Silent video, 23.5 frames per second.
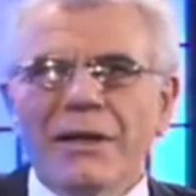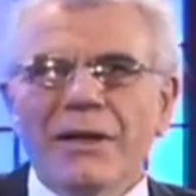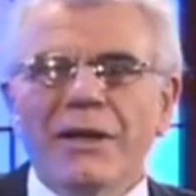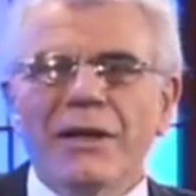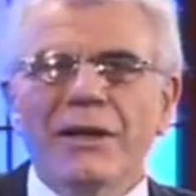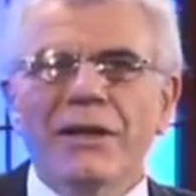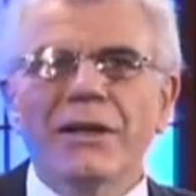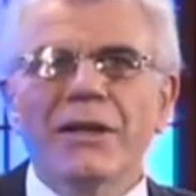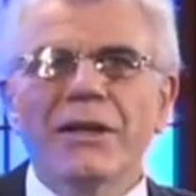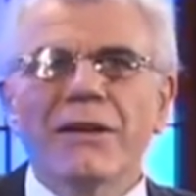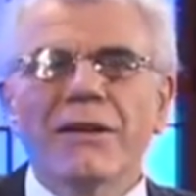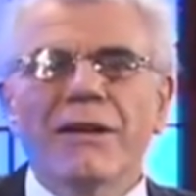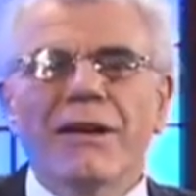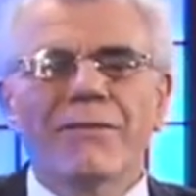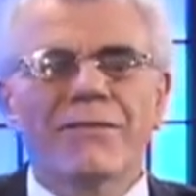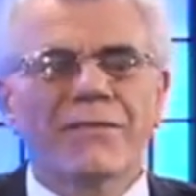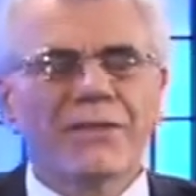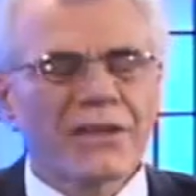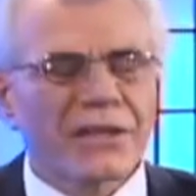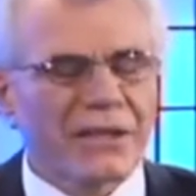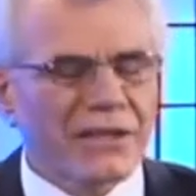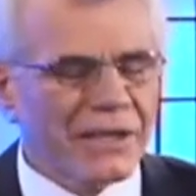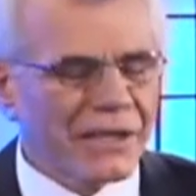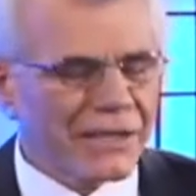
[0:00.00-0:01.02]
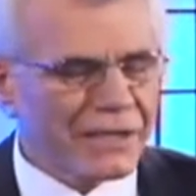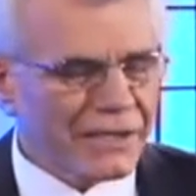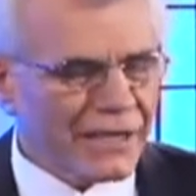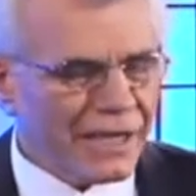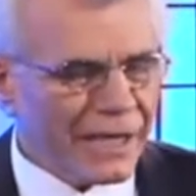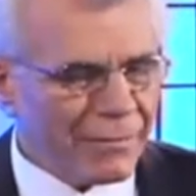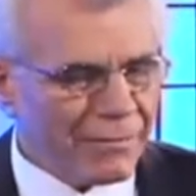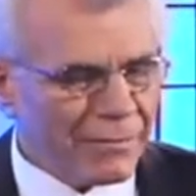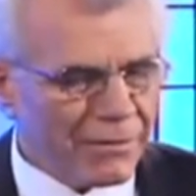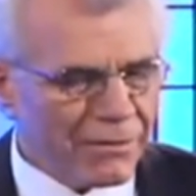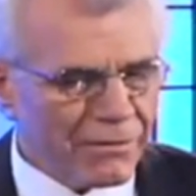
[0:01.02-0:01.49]
You know, I've got an
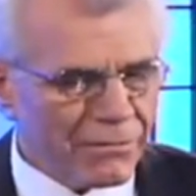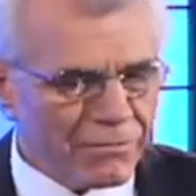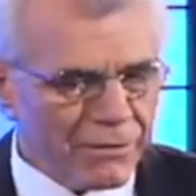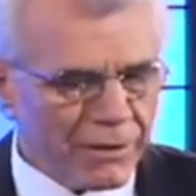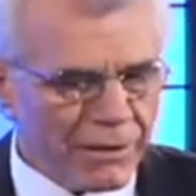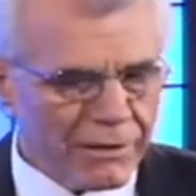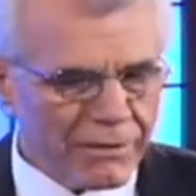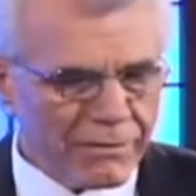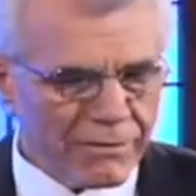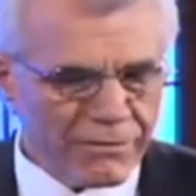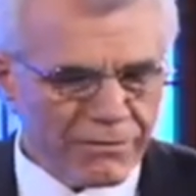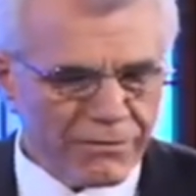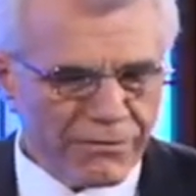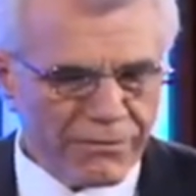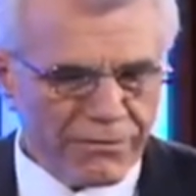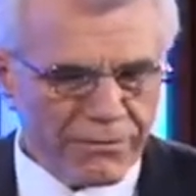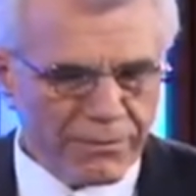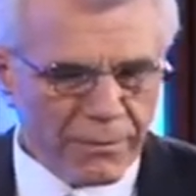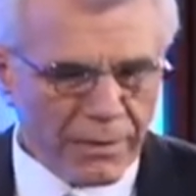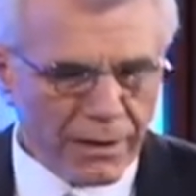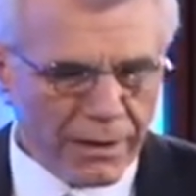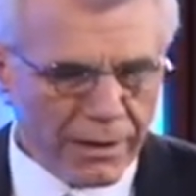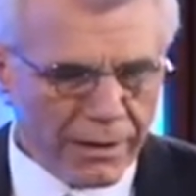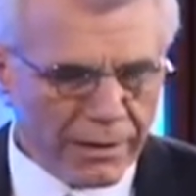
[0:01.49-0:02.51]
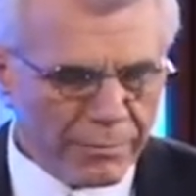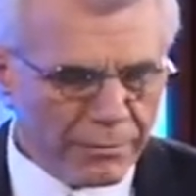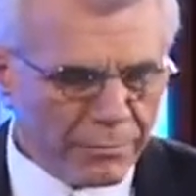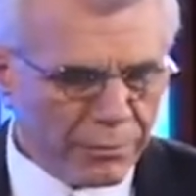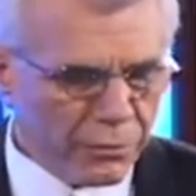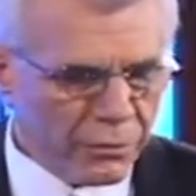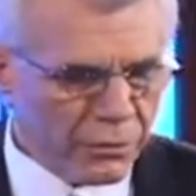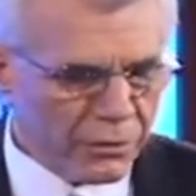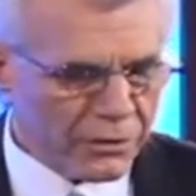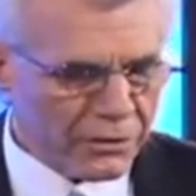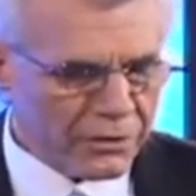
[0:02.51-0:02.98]
example in one of my
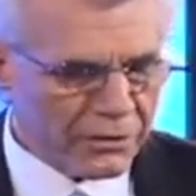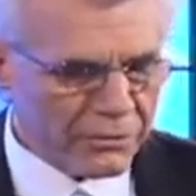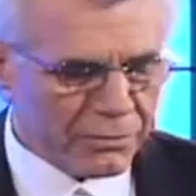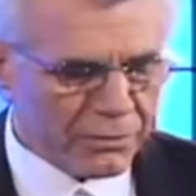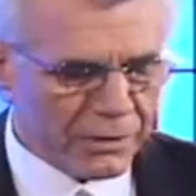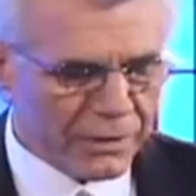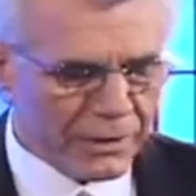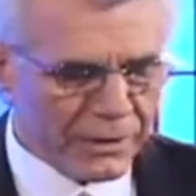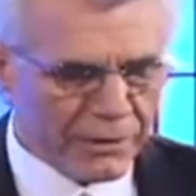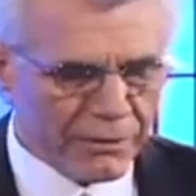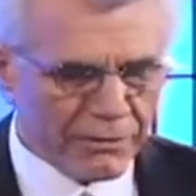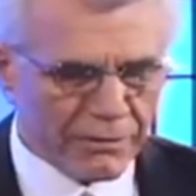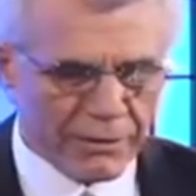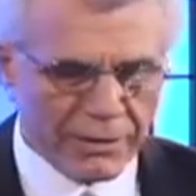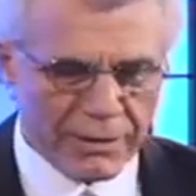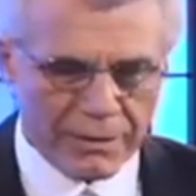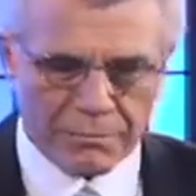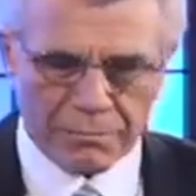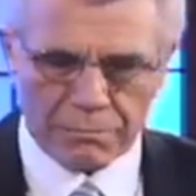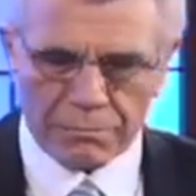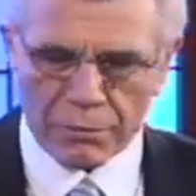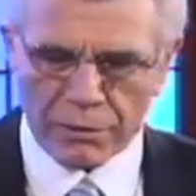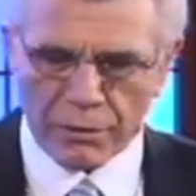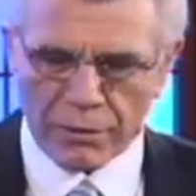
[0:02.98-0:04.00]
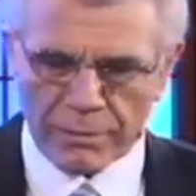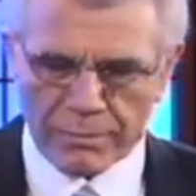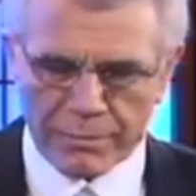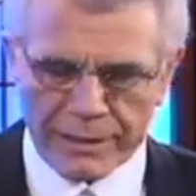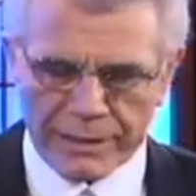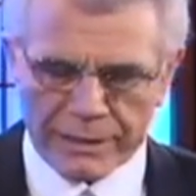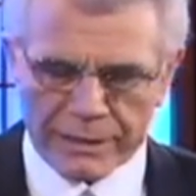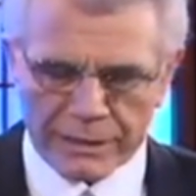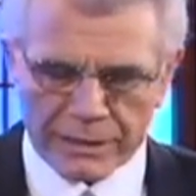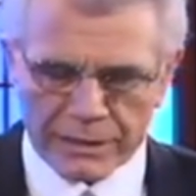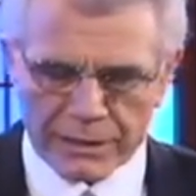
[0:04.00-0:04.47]
books where a boy
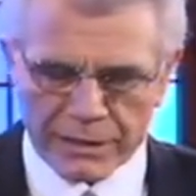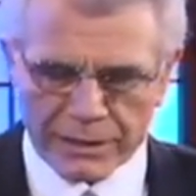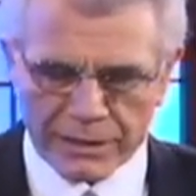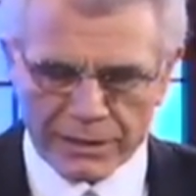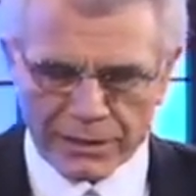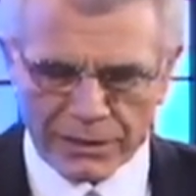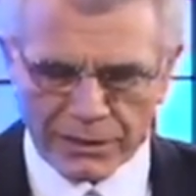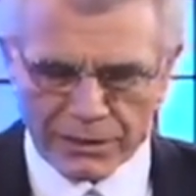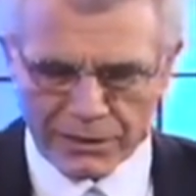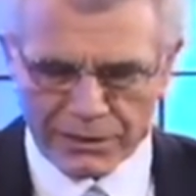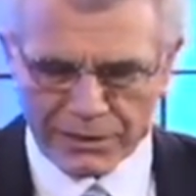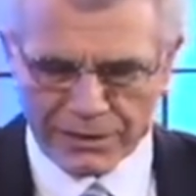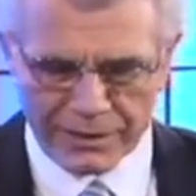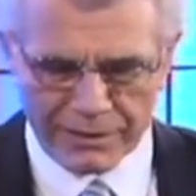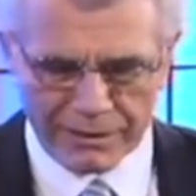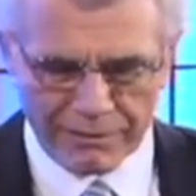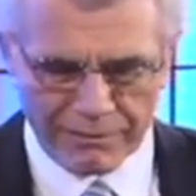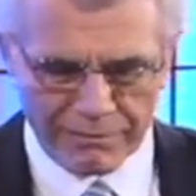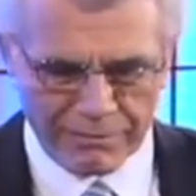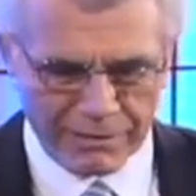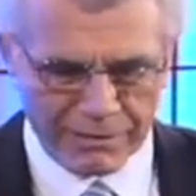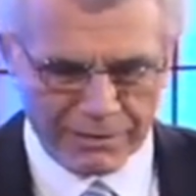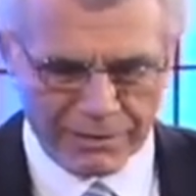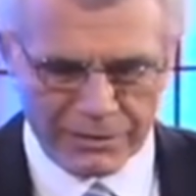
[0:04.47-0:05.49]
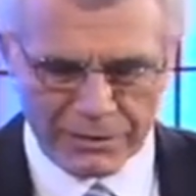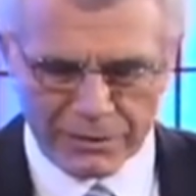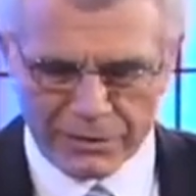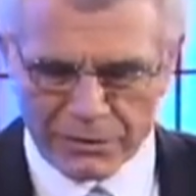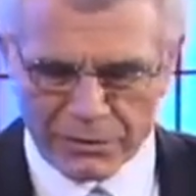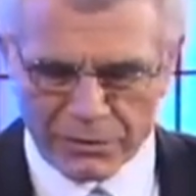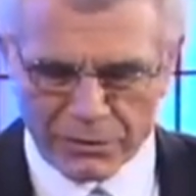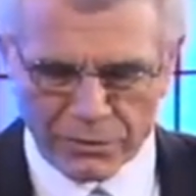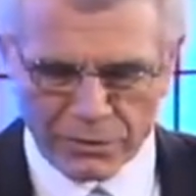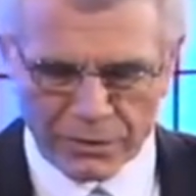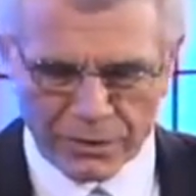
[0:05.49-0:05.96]
meets girl and they're
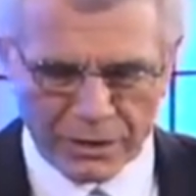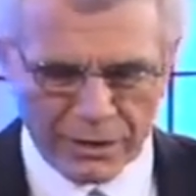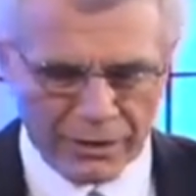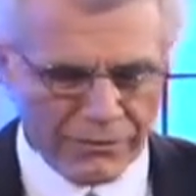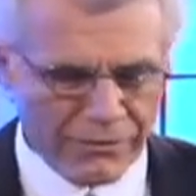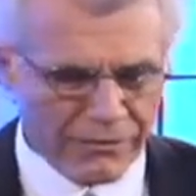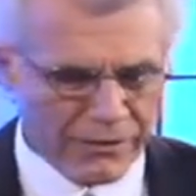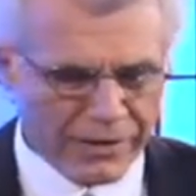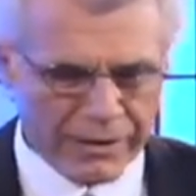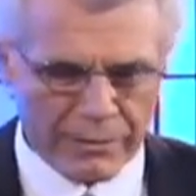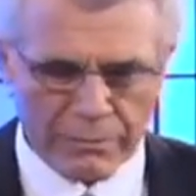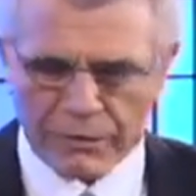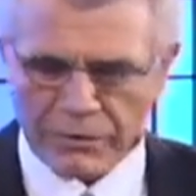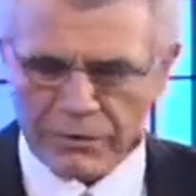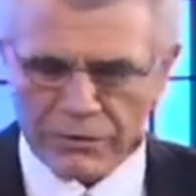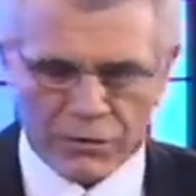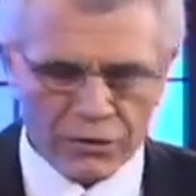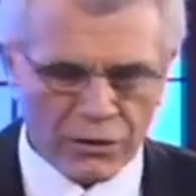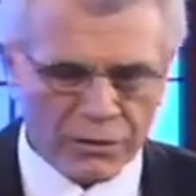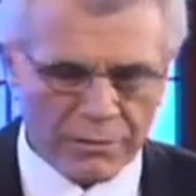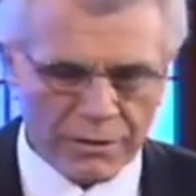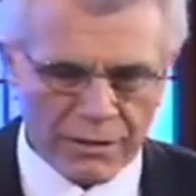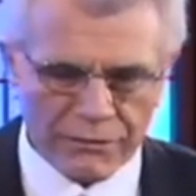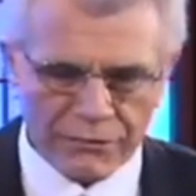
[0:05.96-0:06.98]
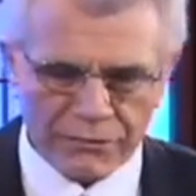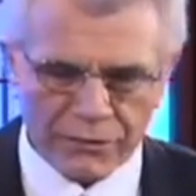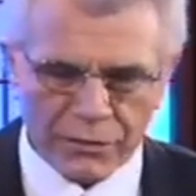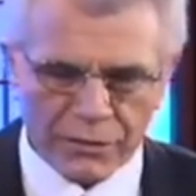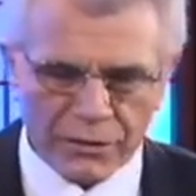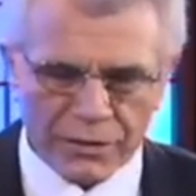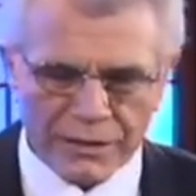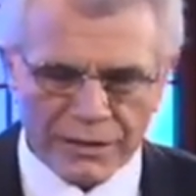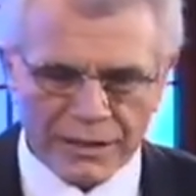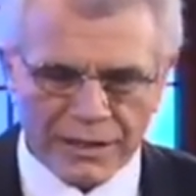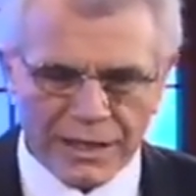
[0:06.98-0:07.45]
talking, I forget what they're talking about
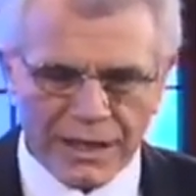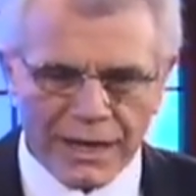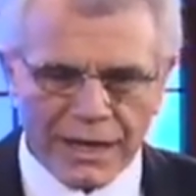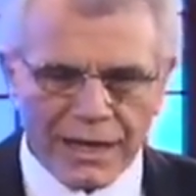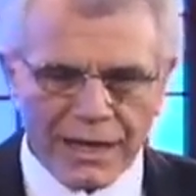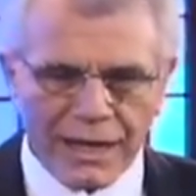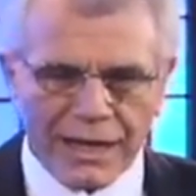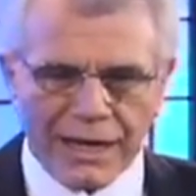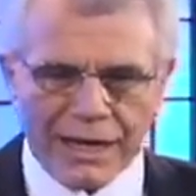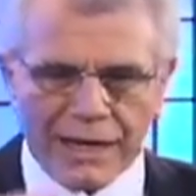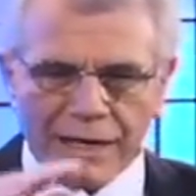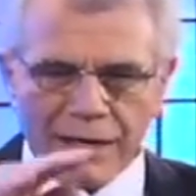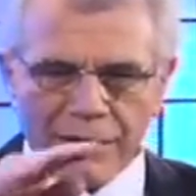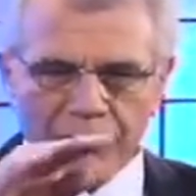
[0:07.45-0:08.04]
forward, and in